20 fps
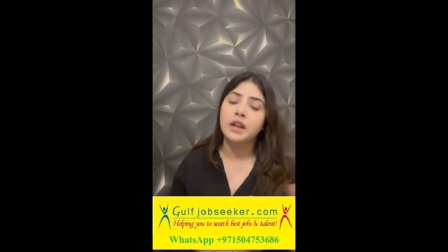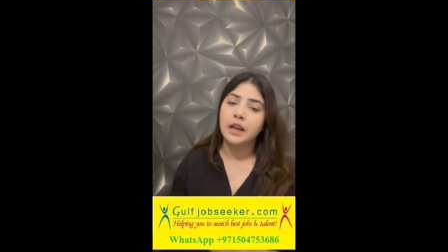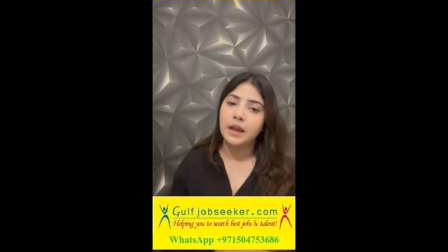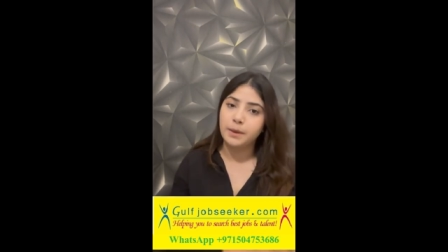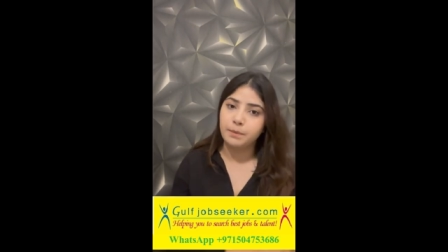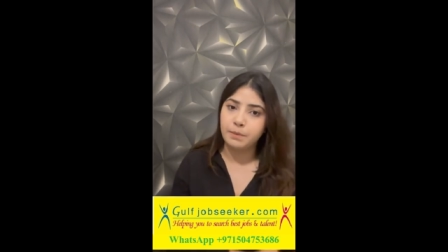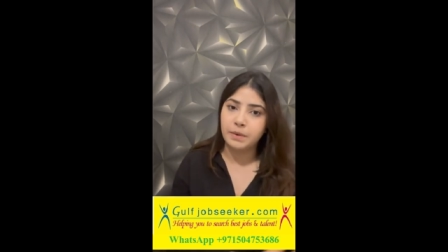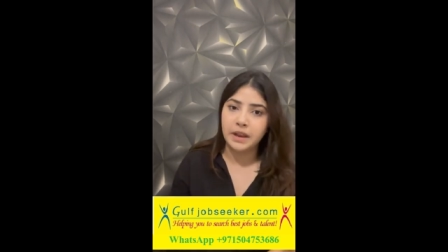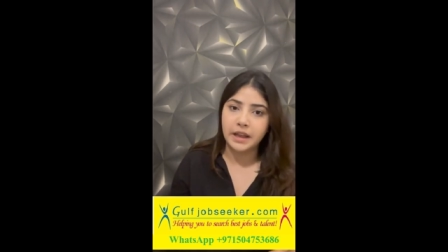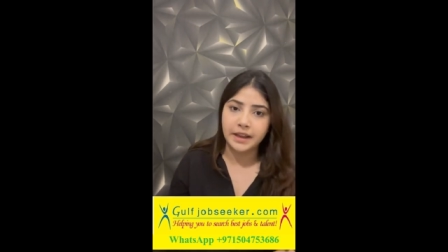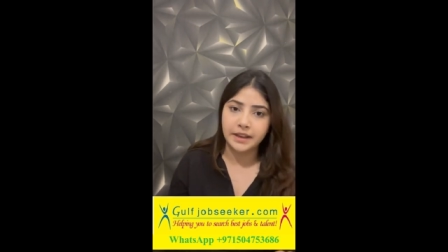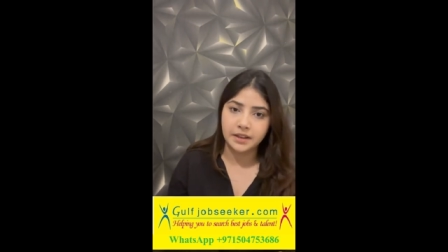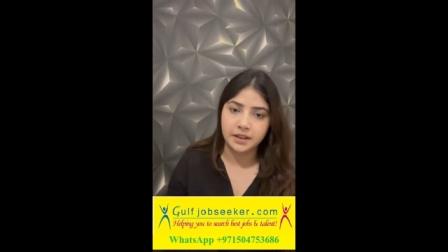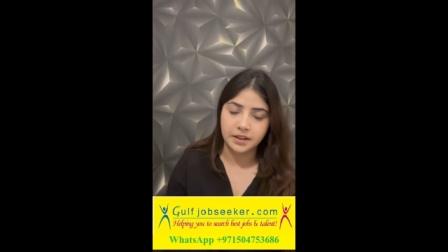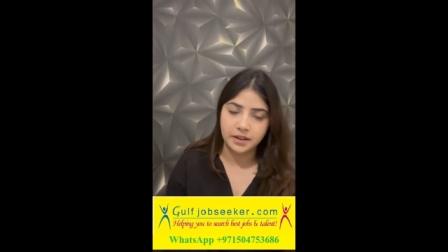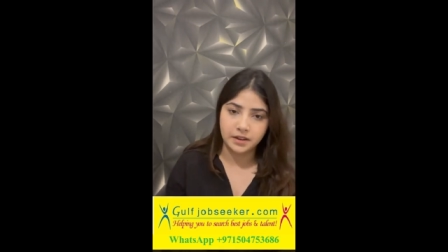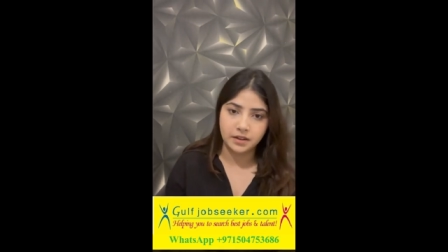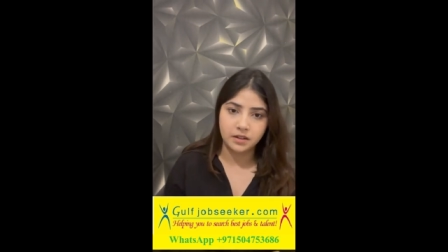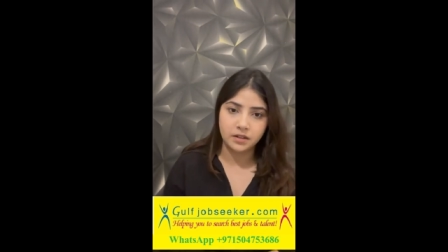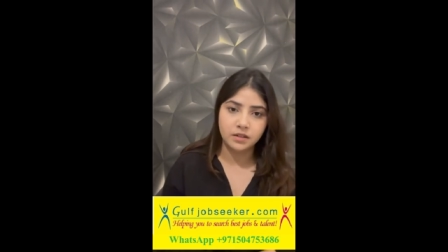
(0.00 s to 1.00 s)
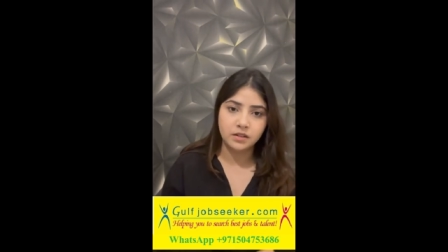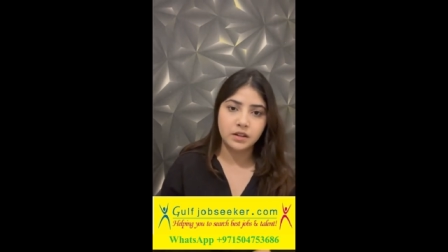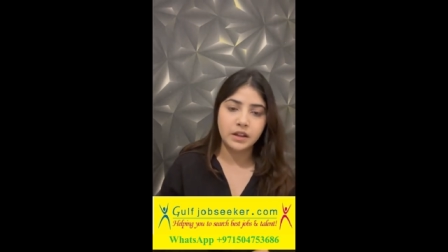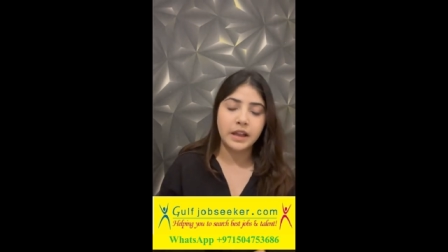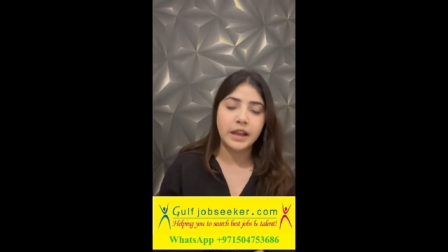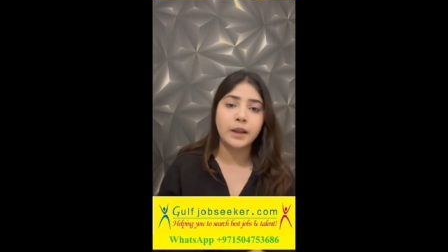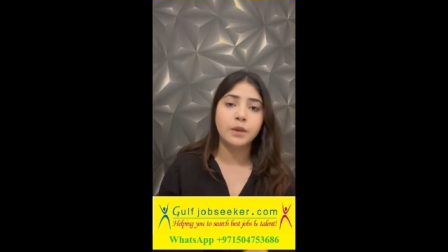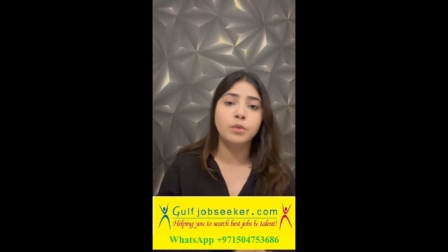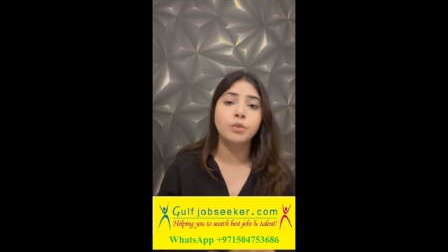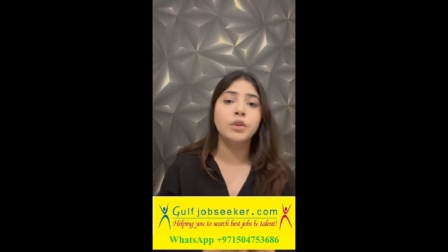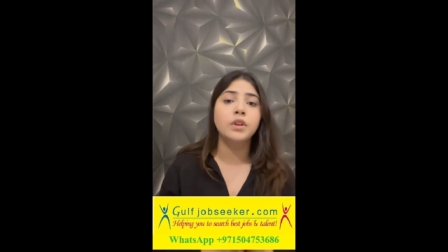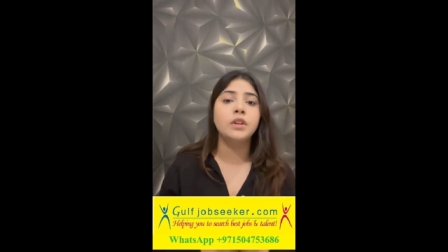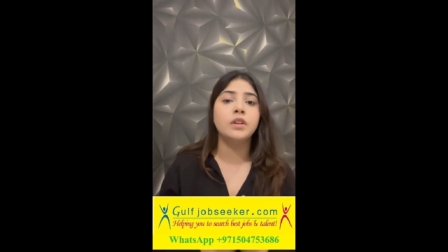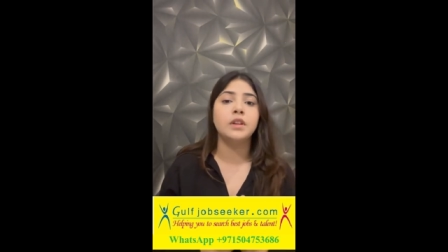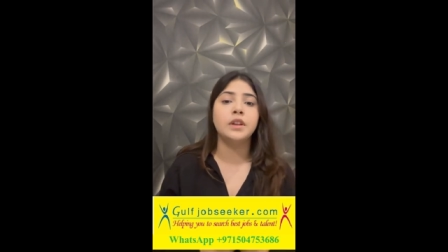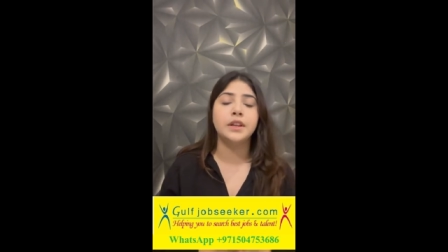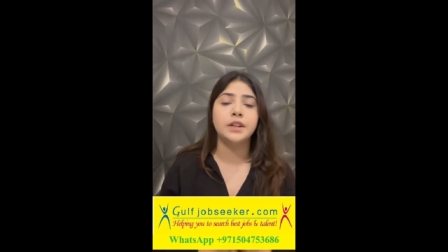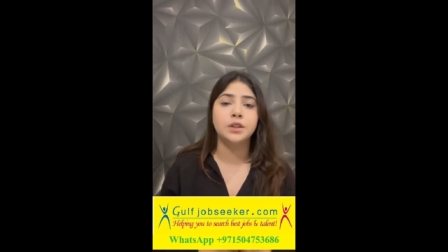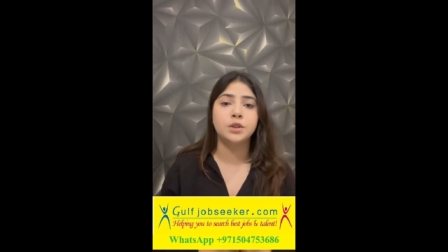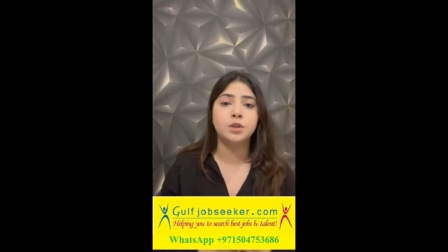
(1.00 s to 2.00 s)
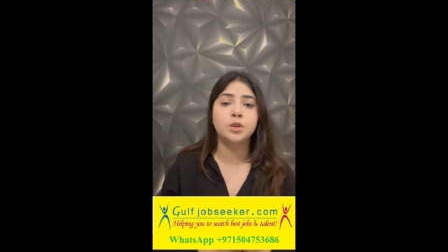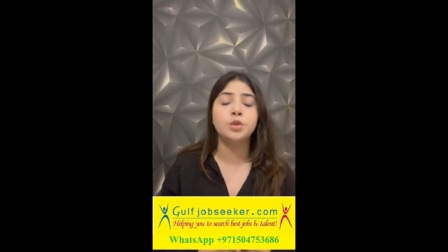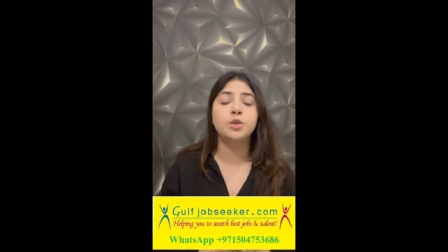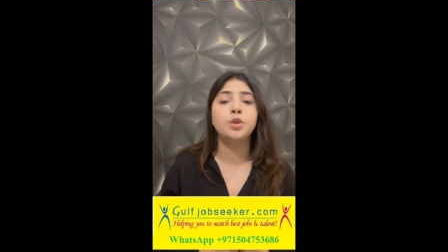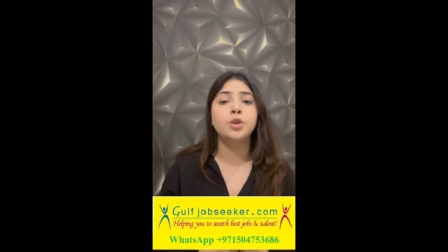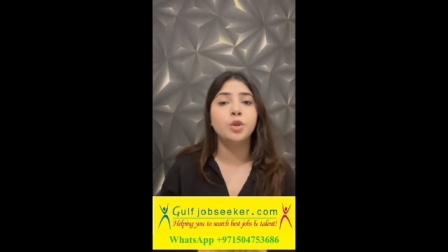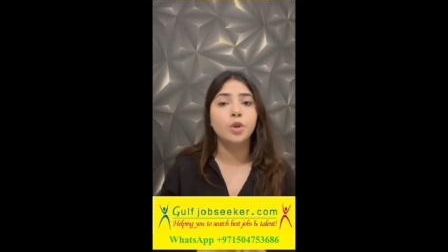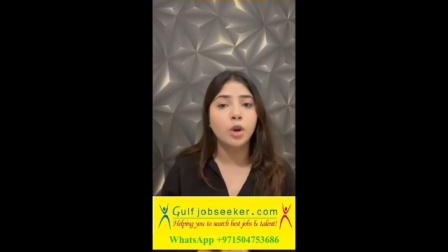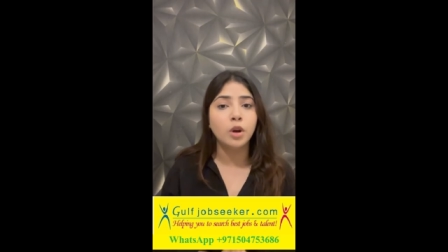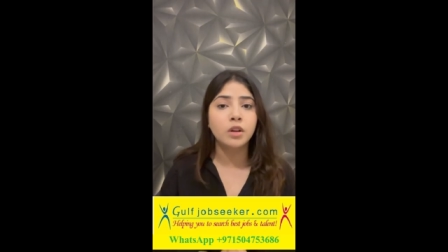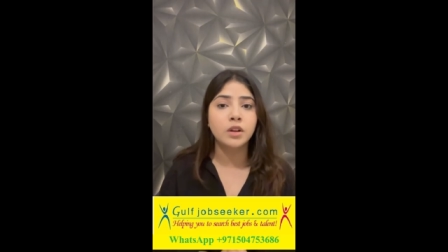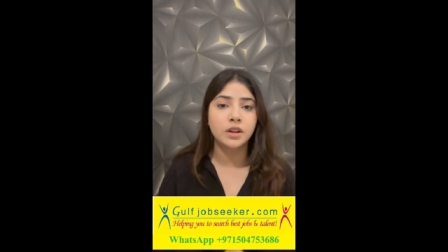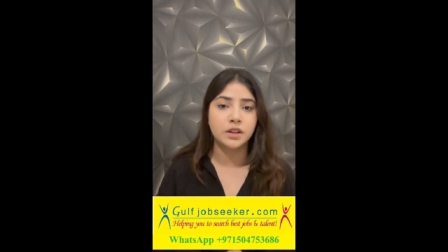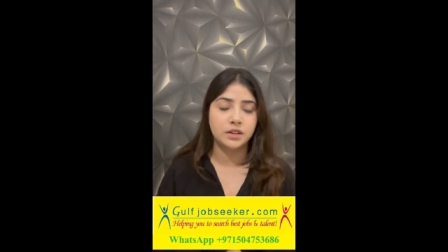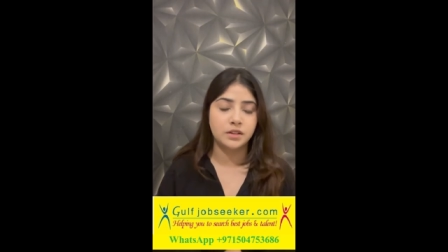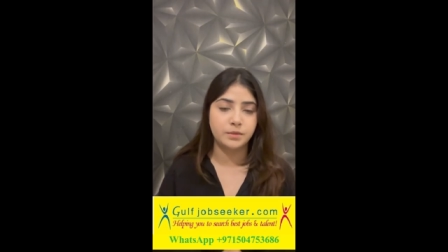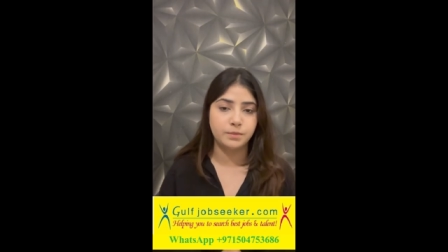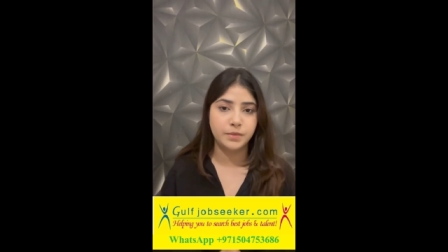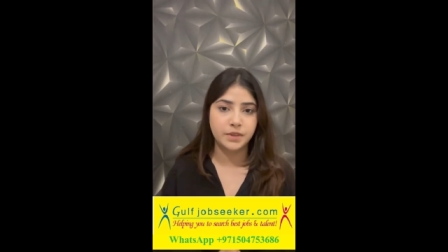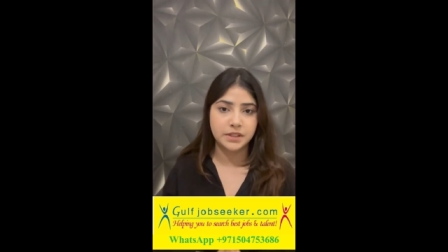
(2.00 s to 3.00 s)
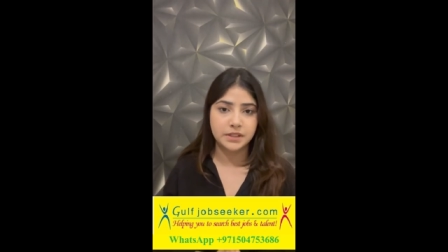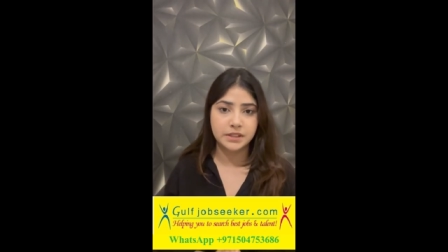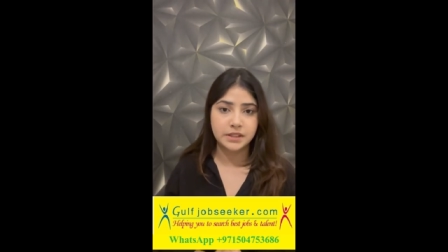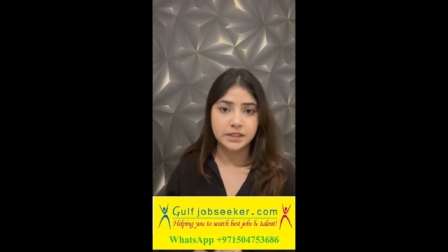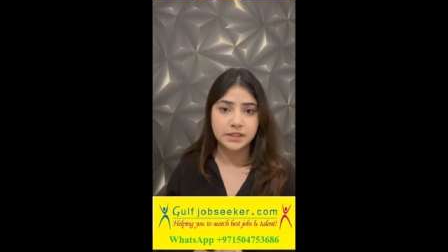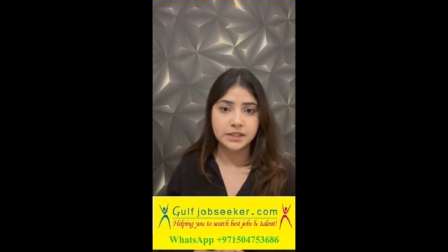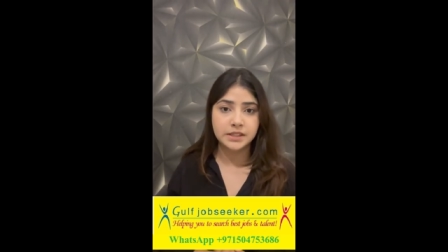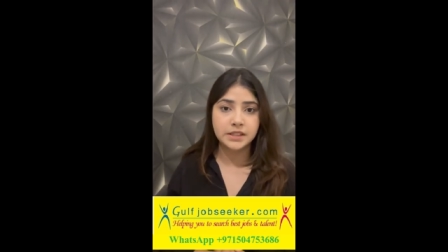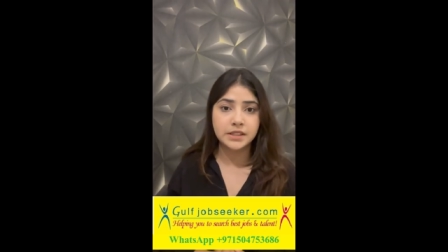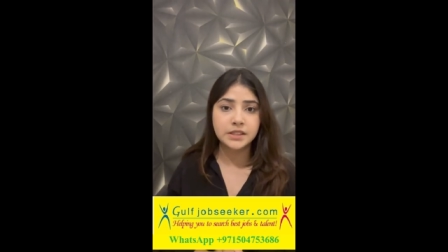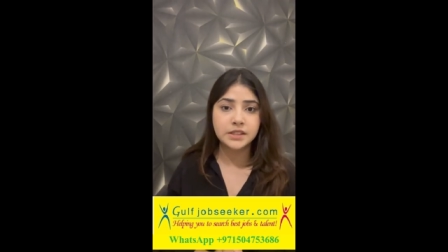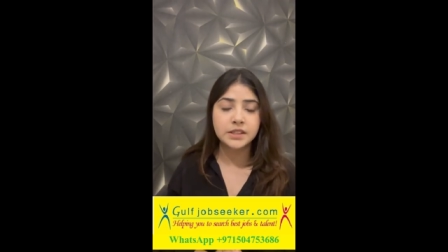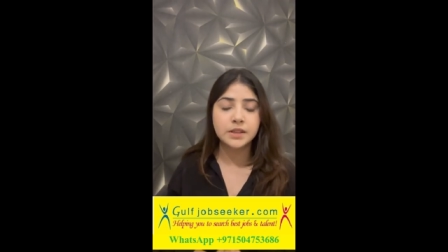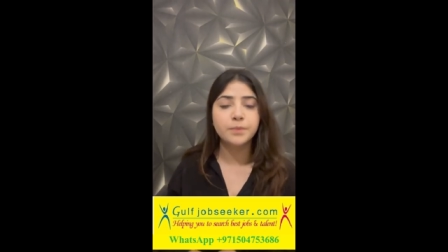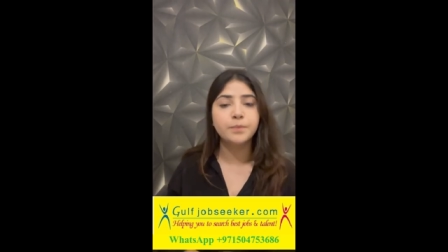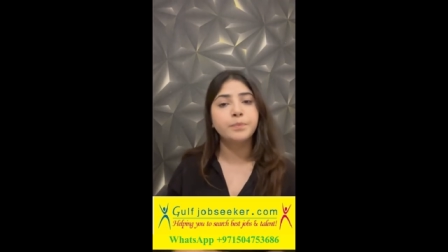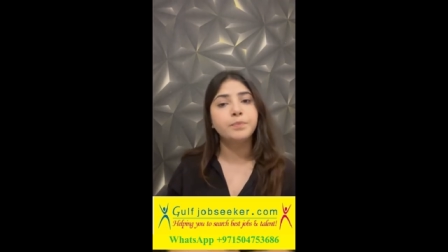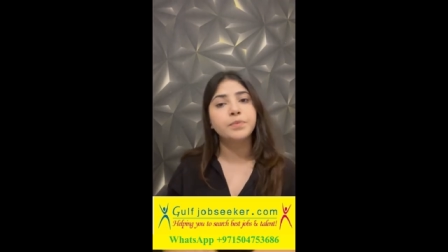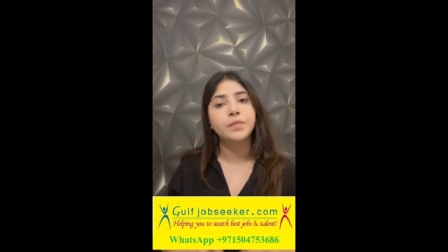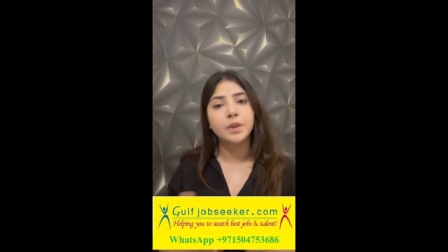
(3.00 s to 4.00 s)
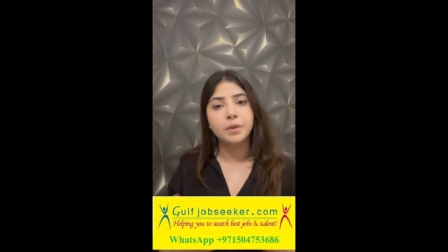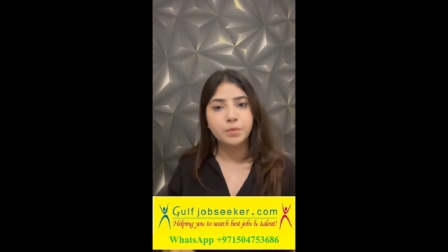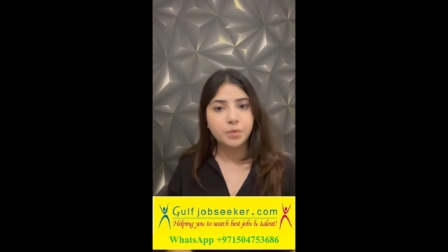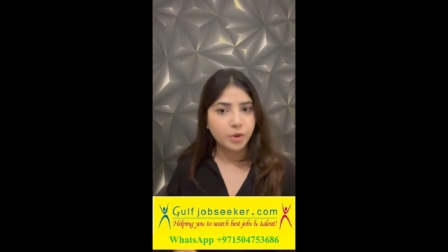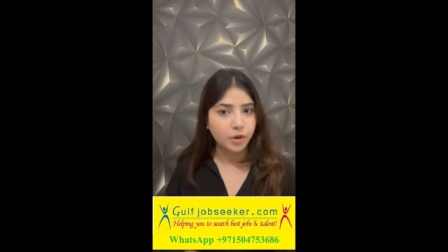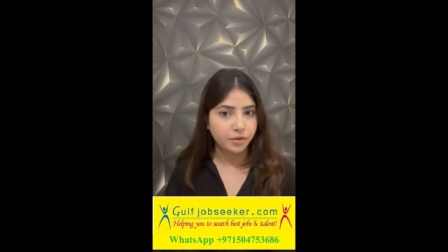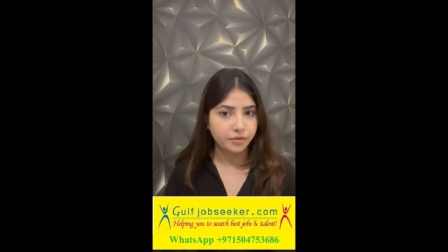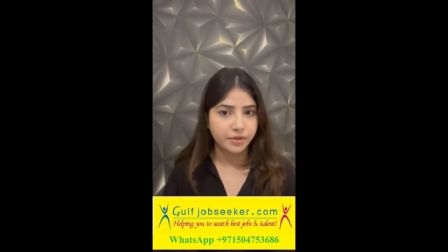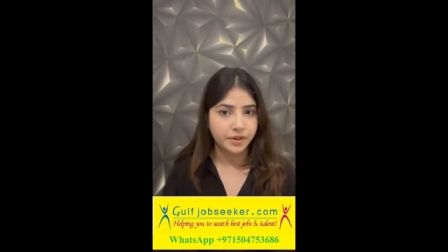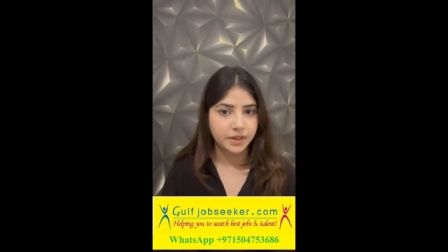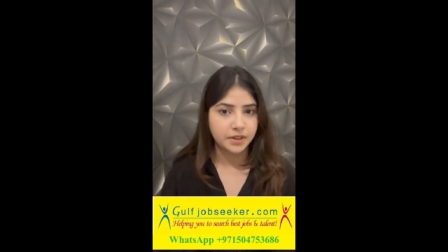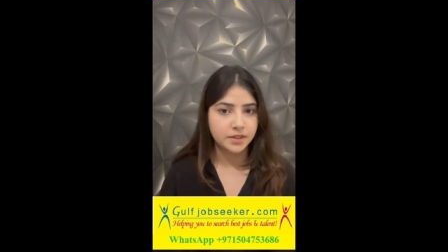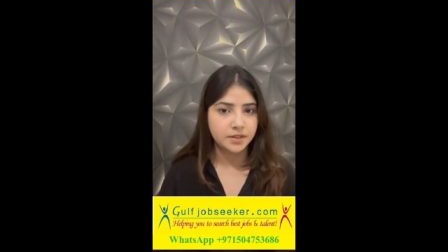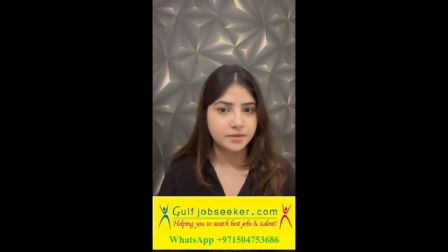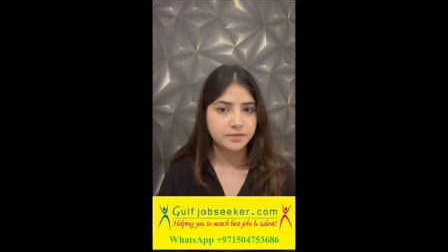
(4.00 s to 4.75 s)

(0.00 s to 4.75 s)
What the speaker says: applied here and would lead to your business's profit.